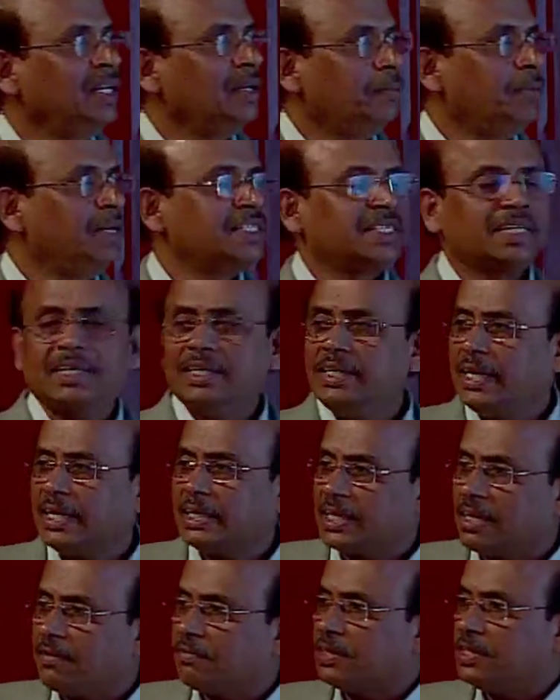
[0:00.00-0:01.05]
basically an
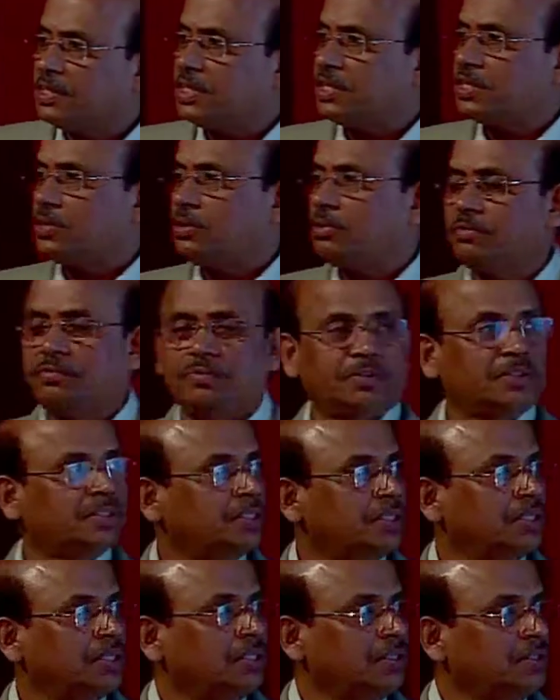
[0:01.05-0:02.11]
aircraft consists of
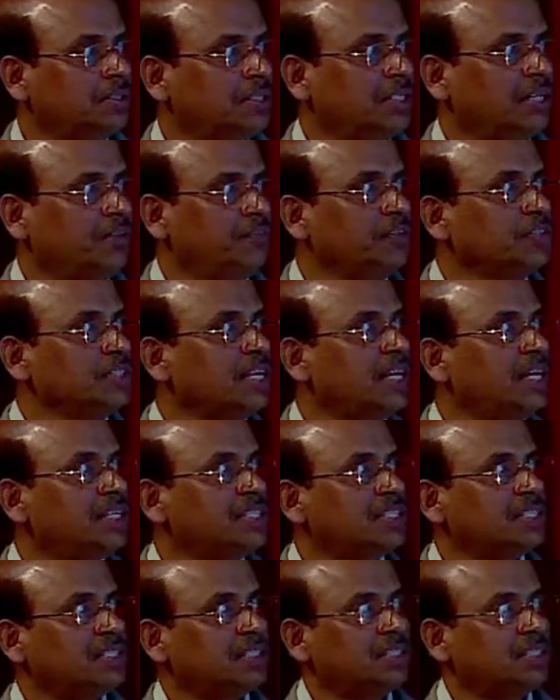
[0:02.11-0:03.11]
a fuselage,